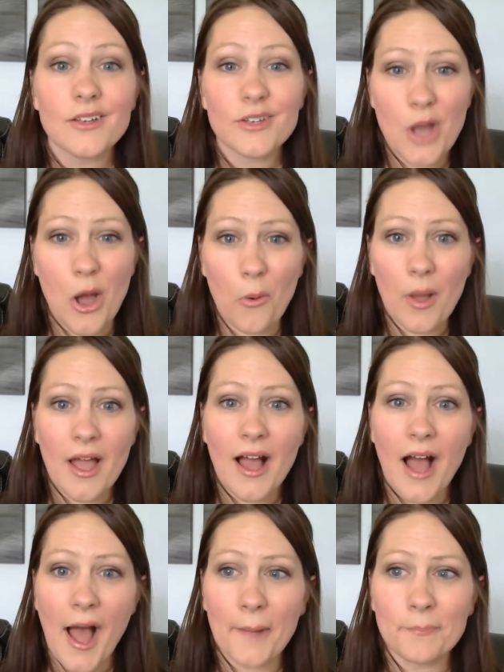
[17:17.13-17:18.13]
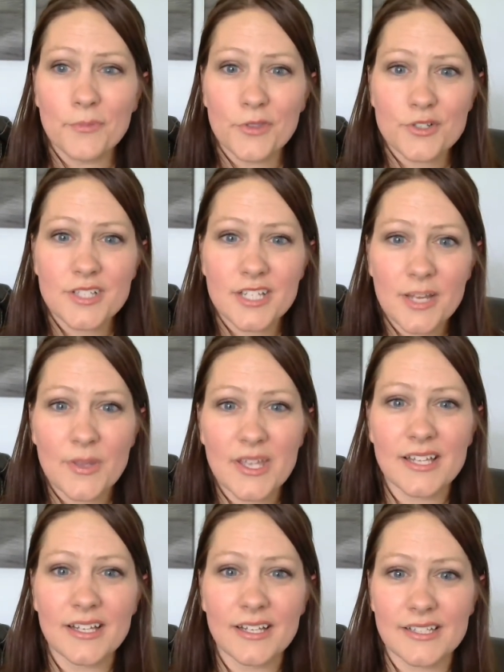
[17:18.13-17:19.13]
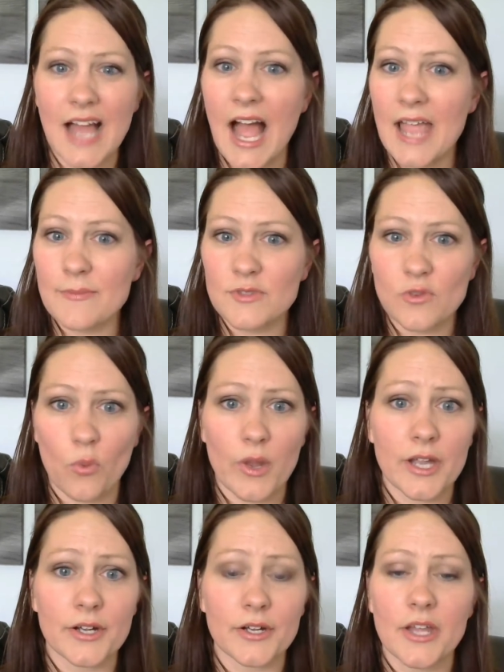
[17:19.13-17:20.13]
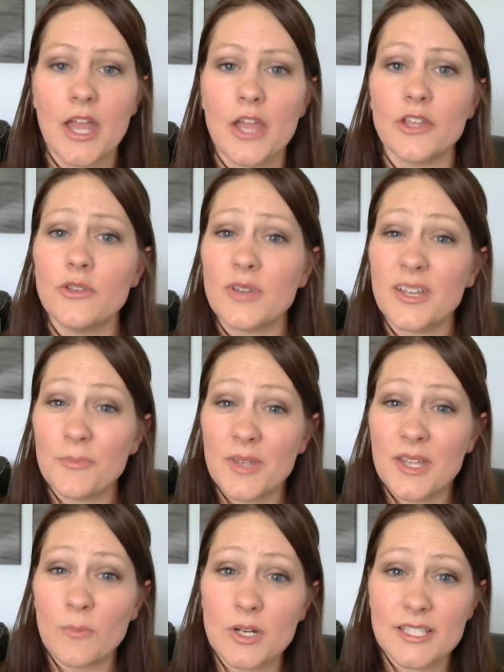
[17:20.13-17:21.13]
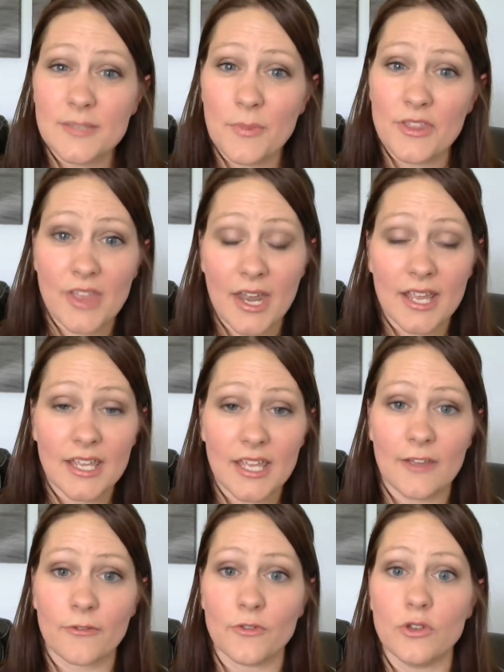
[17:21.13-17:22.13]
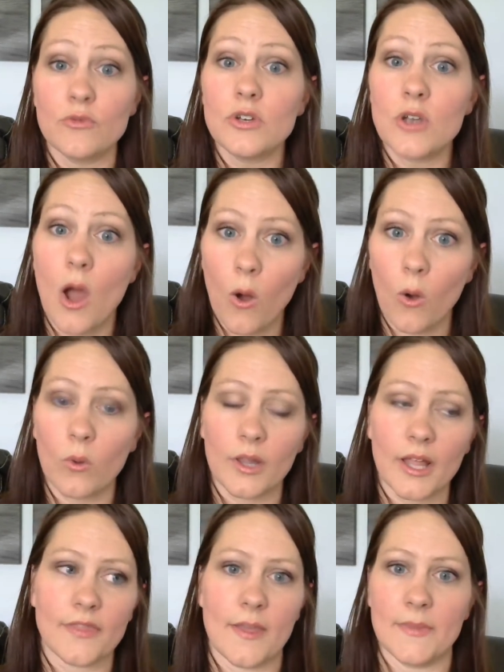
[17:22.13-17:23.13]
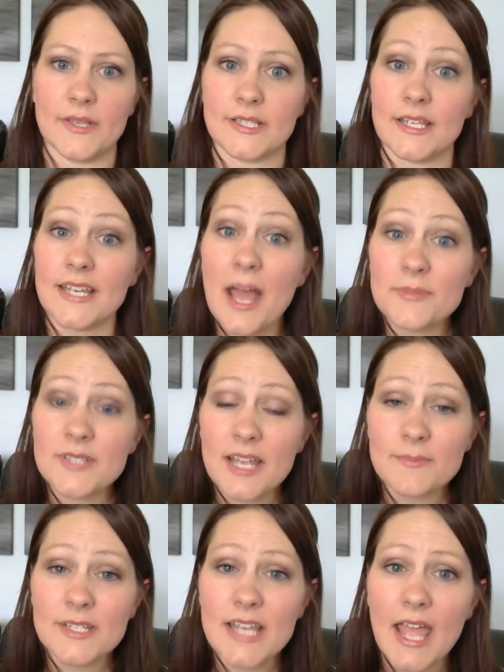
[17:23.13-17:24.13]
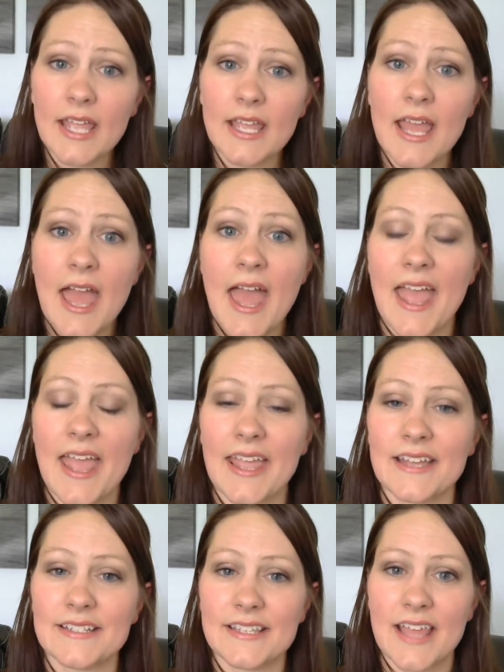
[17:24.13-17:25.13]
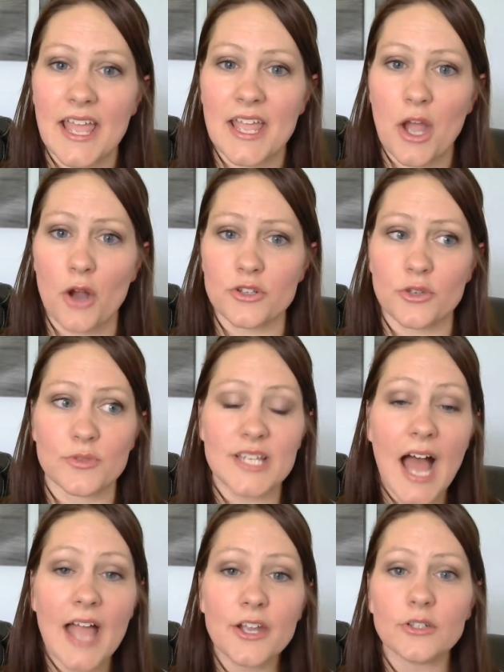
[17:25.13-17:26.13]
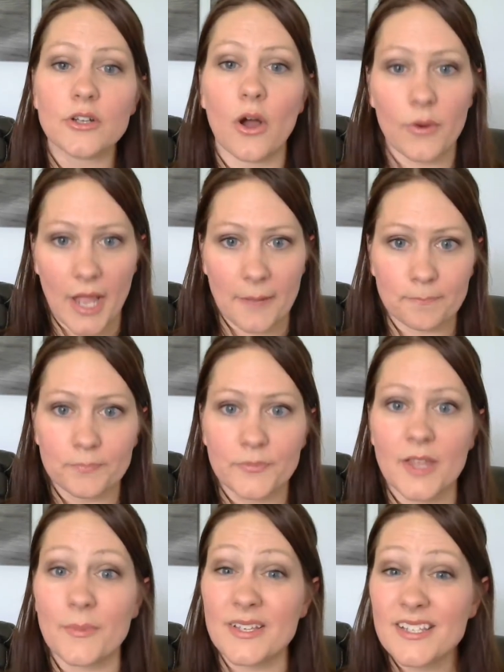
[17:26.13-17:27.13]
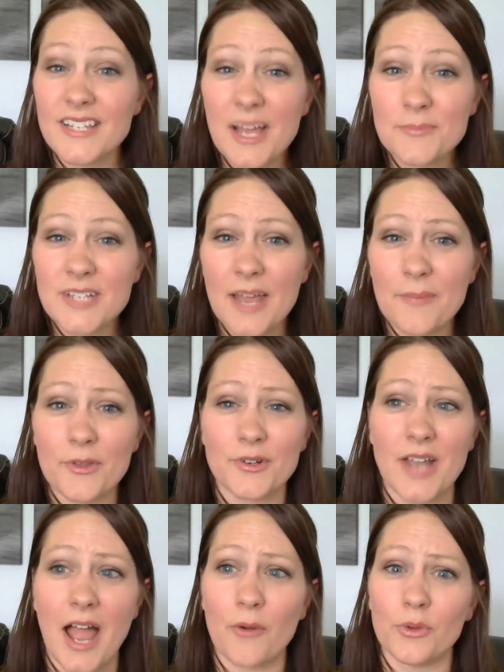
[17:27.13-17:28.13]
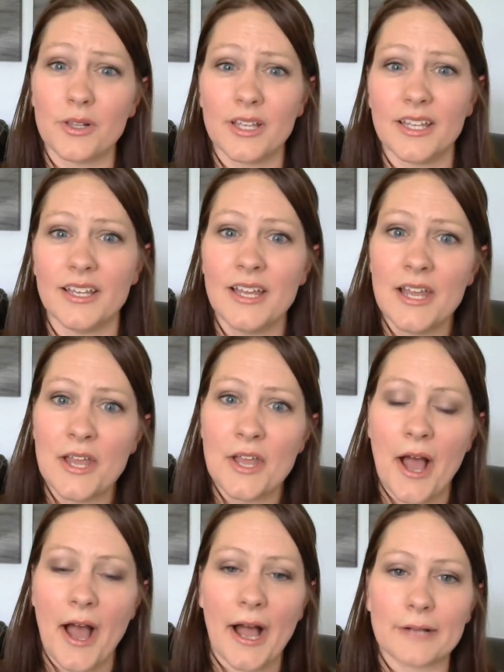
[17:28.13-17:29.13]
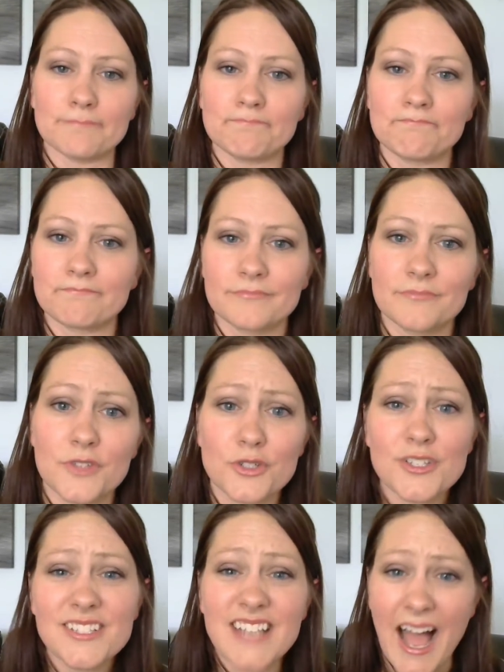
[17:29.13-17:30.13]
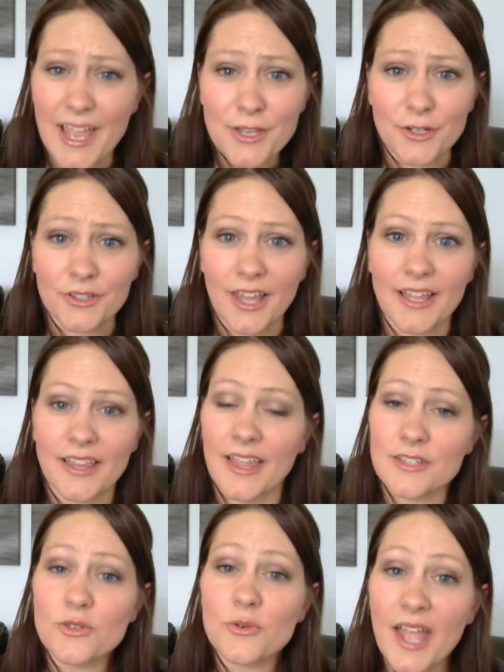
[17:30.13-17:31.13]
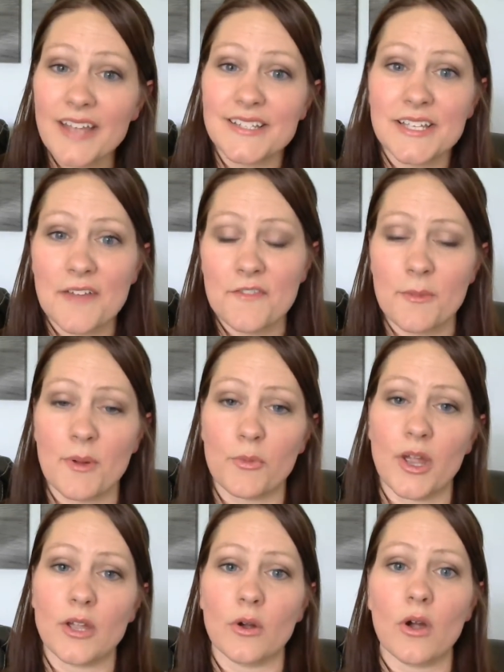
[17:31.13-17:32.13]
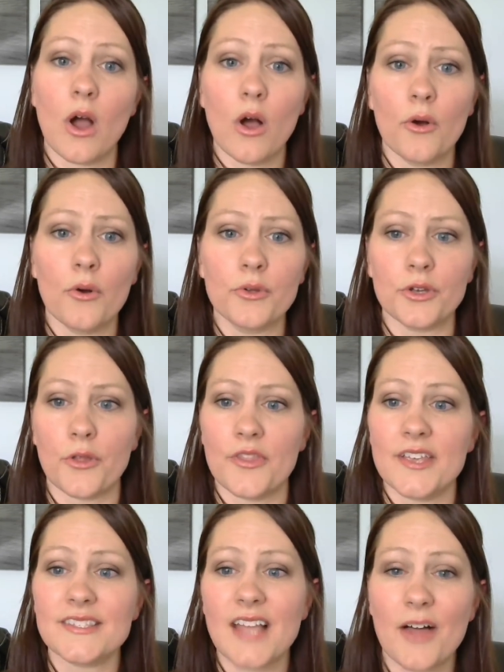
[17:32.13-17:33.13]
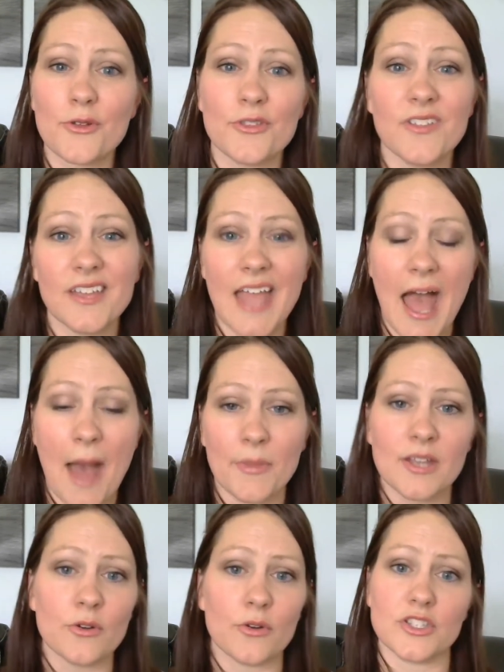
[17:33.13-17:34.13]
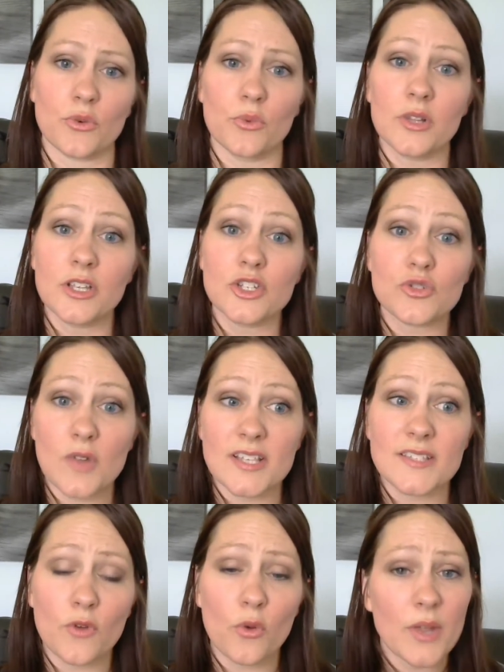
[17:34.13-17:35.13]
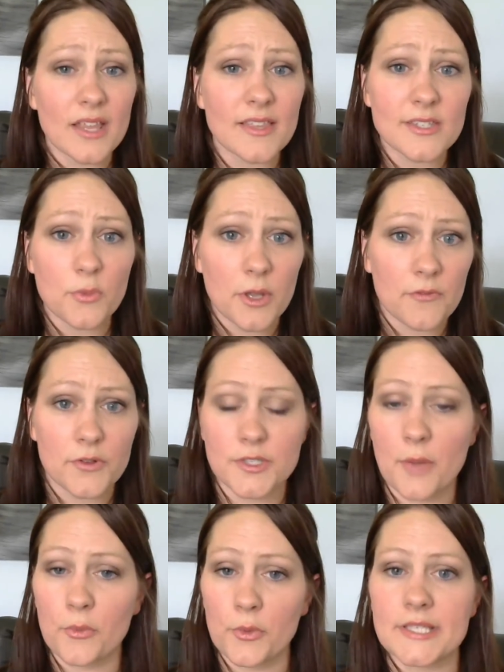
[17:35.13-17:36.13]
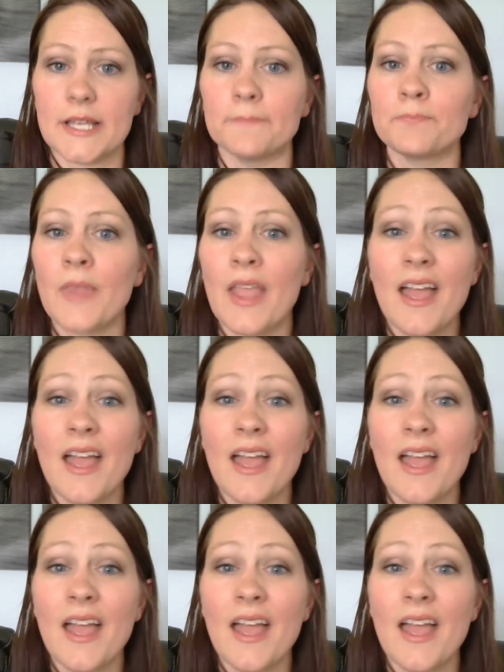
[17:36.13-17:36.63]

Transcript: No. Um, there's going to be times where you can be more sympathetic if you know like they missed a nap time today and they are so tired. Okay, they missed a nap time. They're not really um, they're just tired. Like that's okay to give them a break or, oh, you know, this other thing happened or it's a really stressful week this week for some reason.